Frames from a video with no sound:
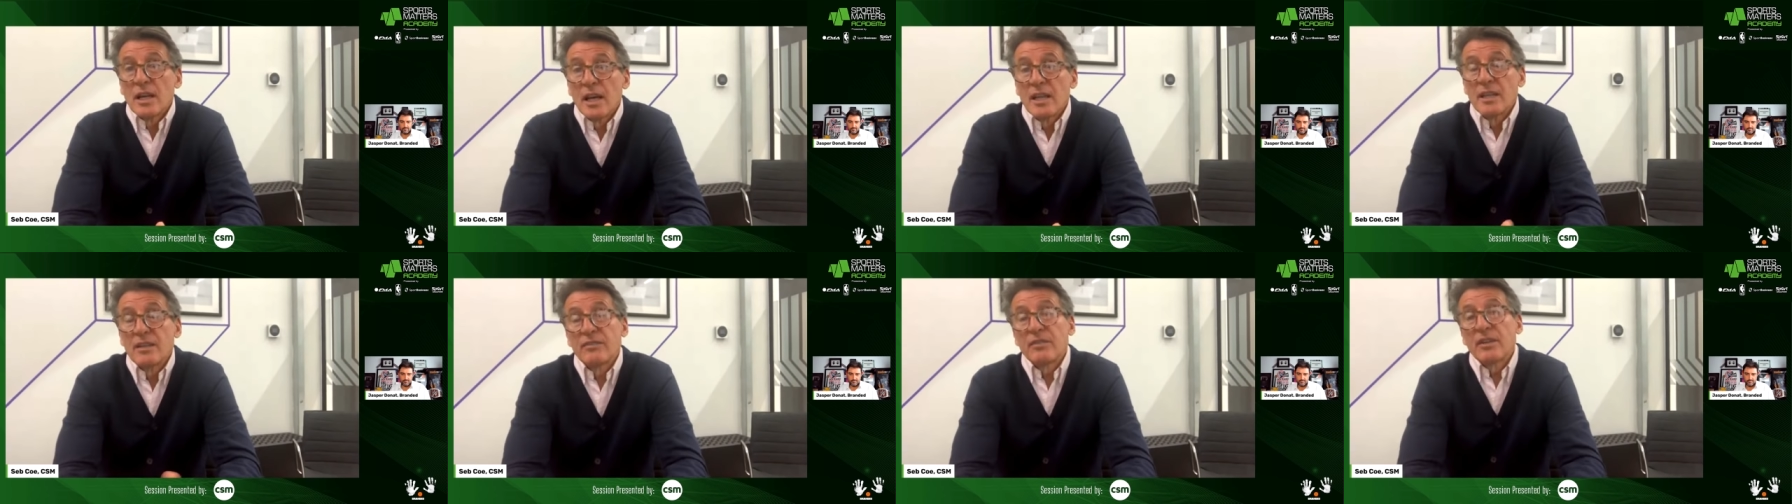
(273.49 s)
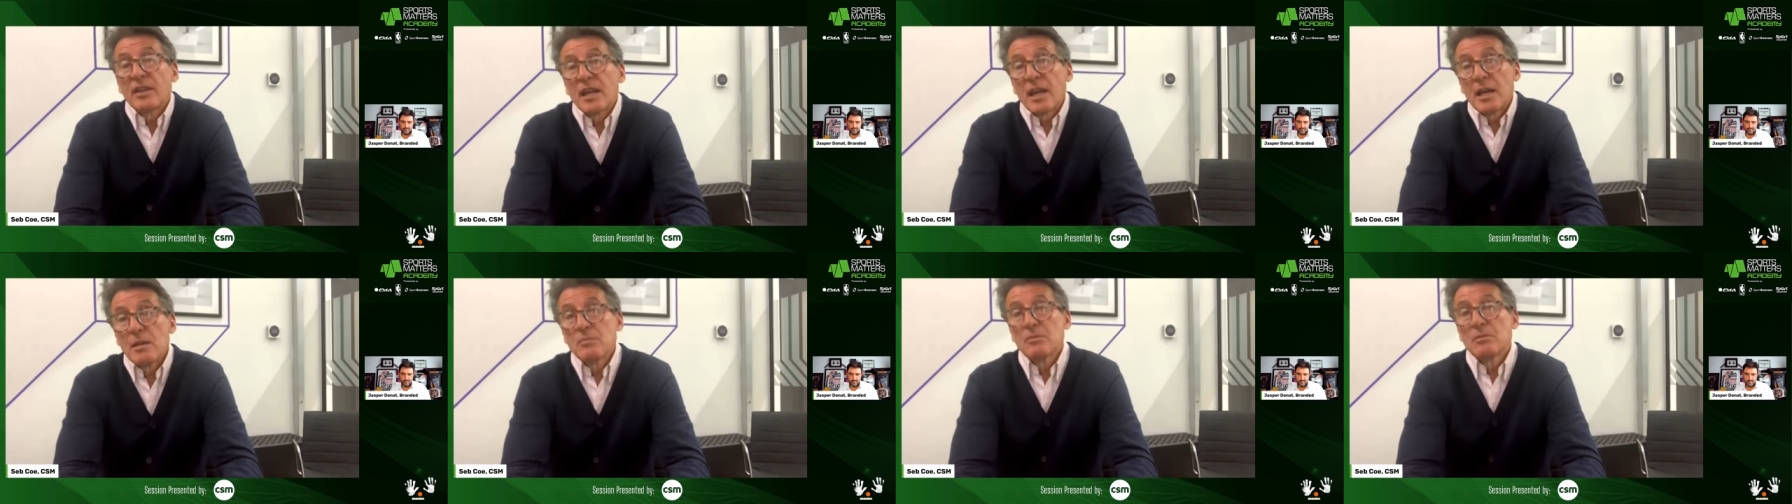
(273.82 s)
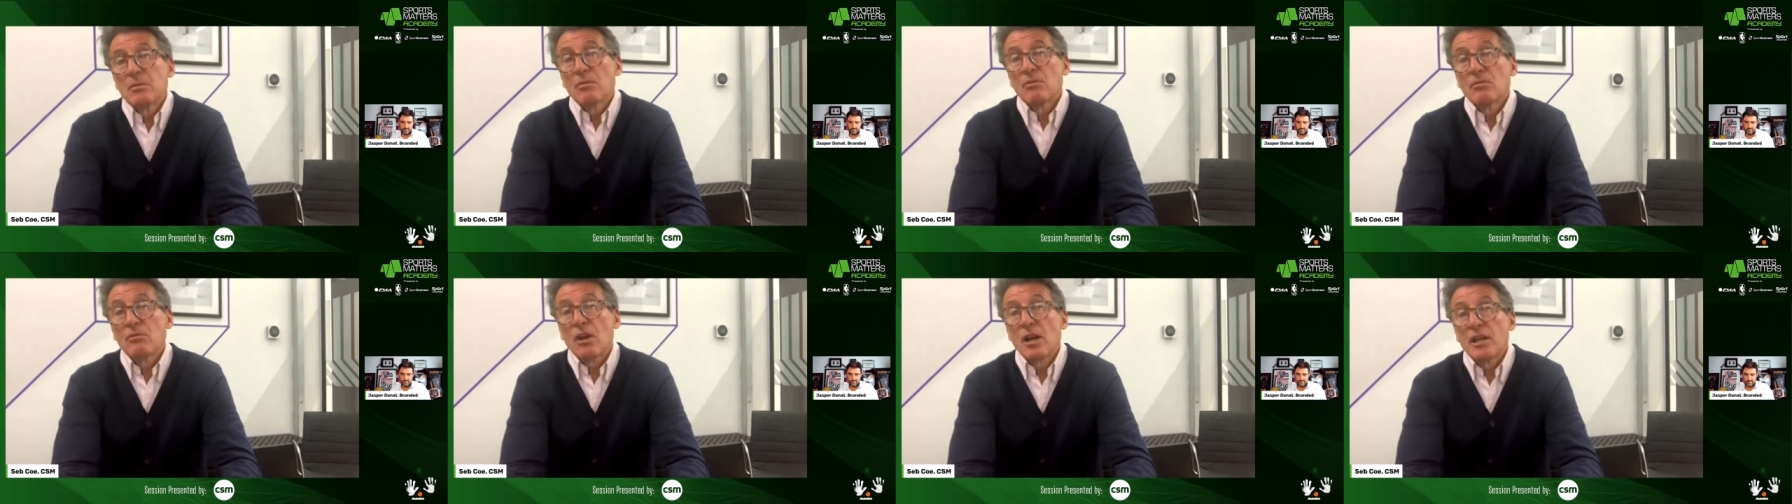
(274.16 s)
And if it came
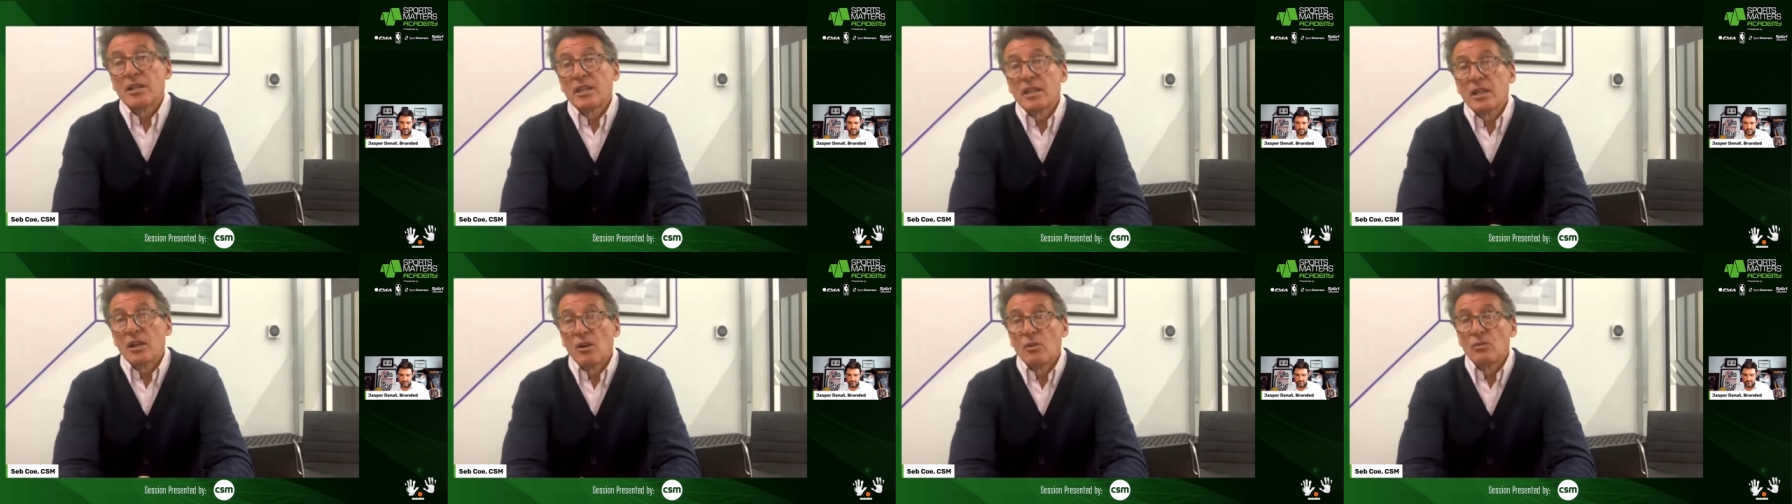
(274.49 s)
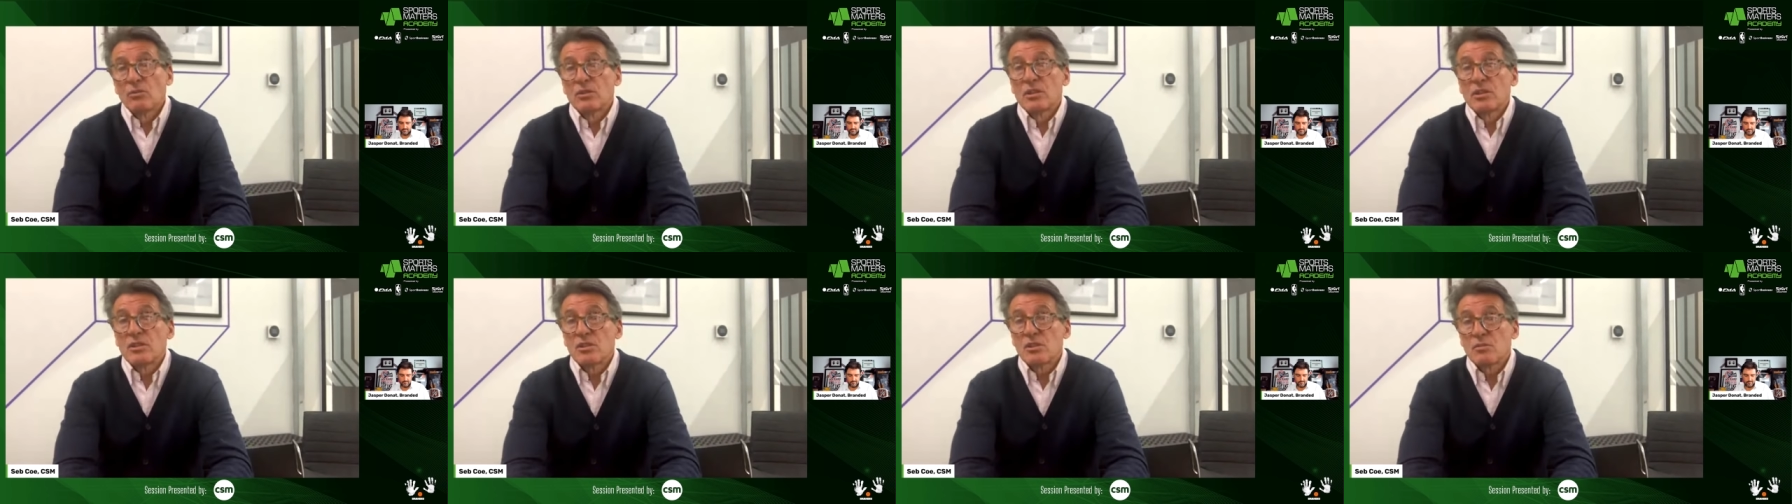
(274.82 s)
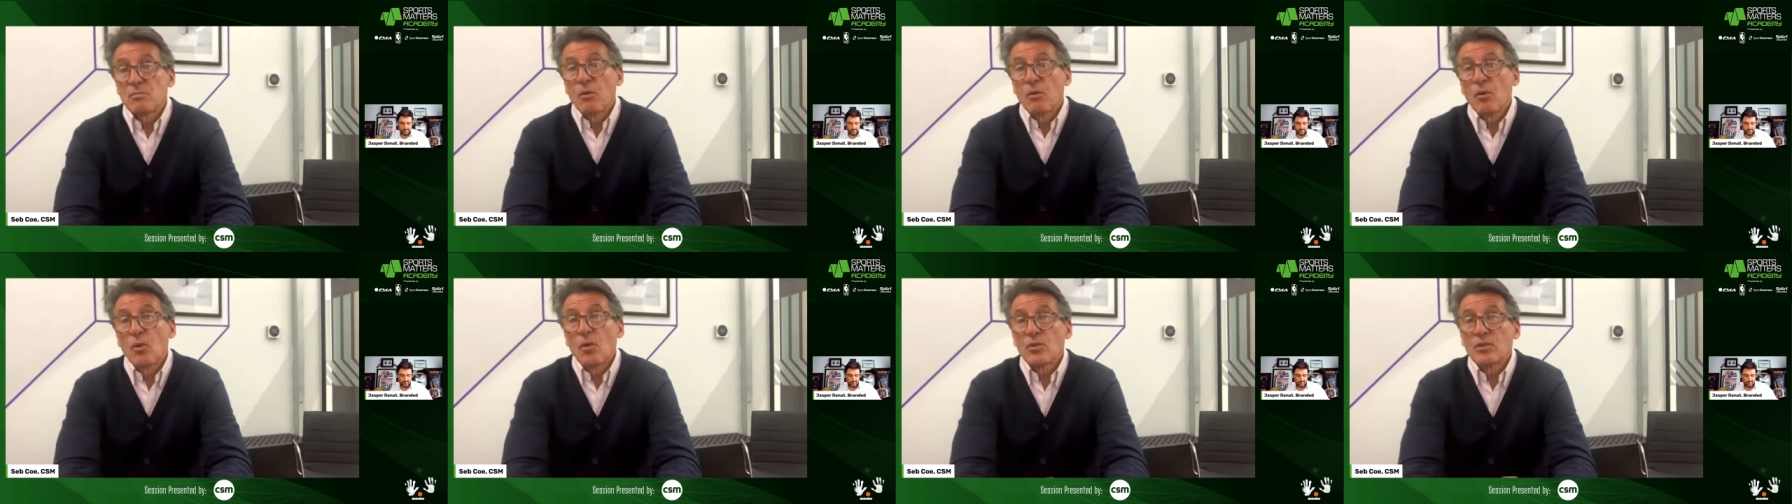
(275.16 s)
to a grinding halt in
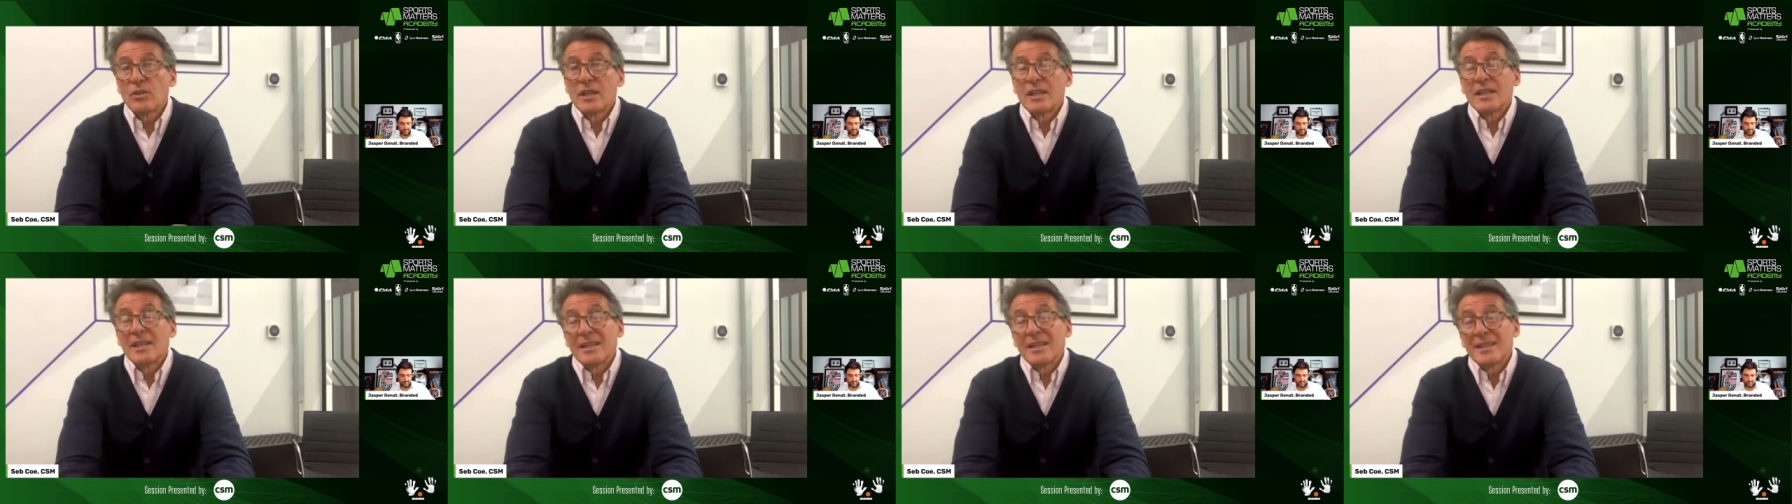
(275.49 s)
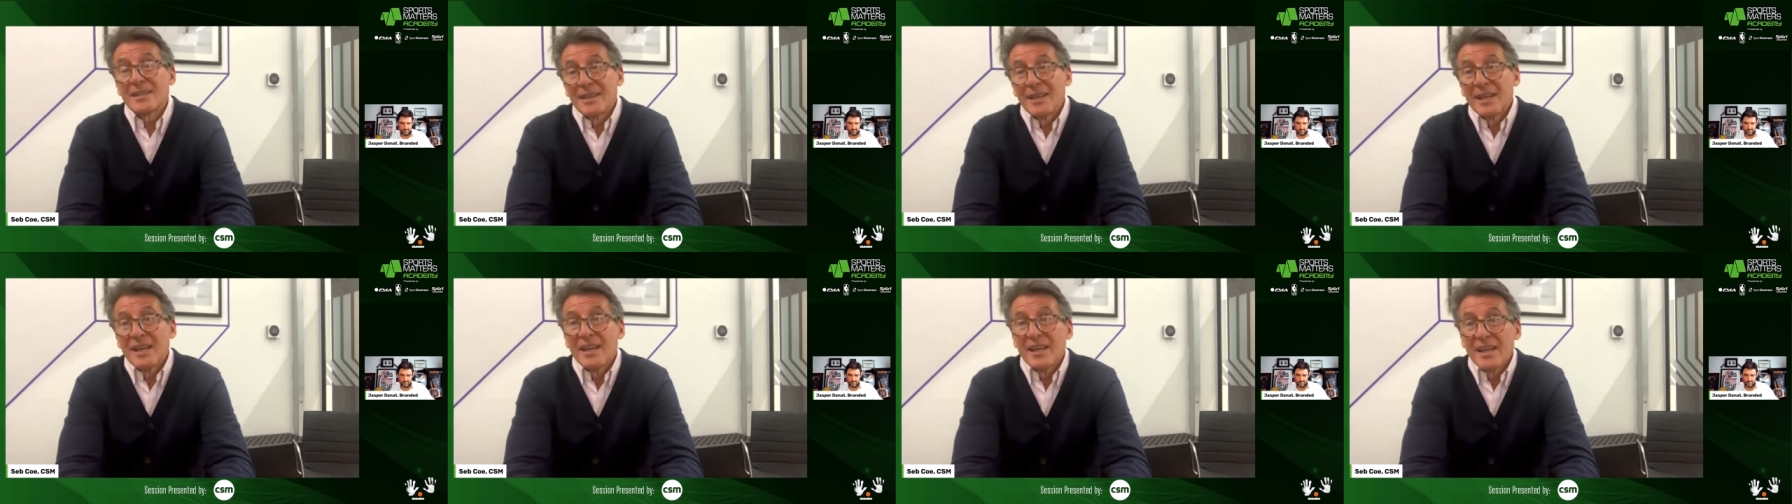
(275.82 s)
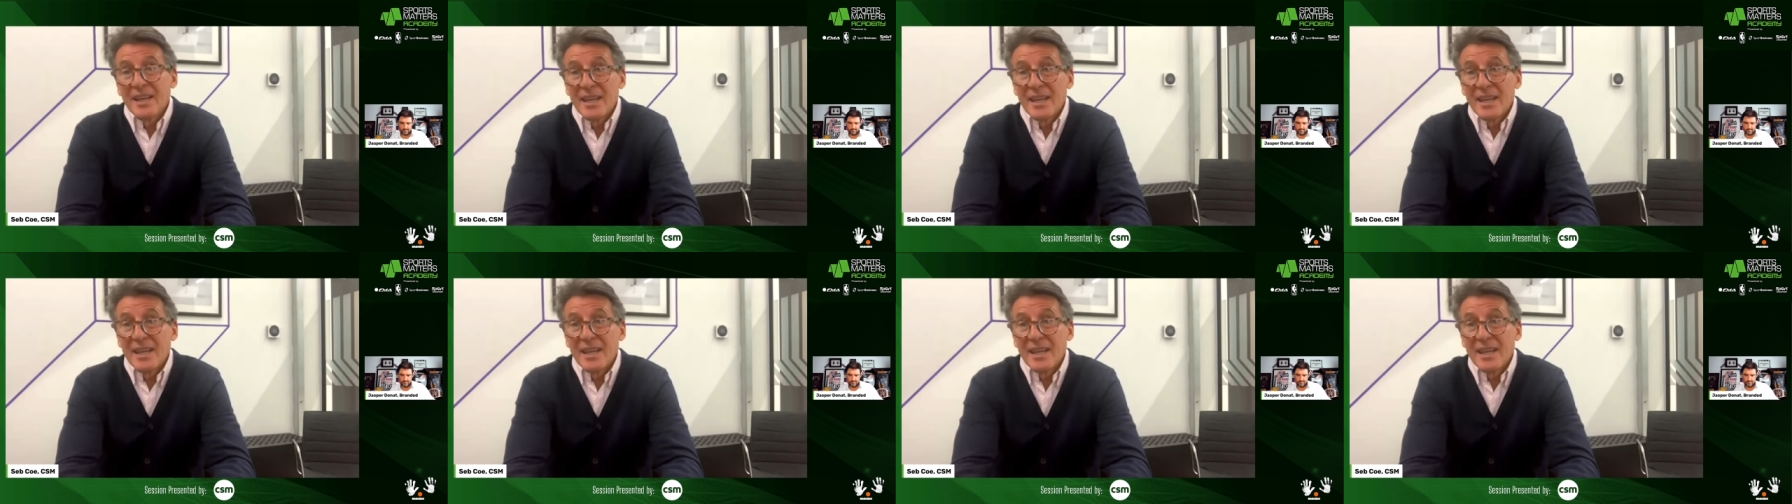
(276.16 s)
sport, then it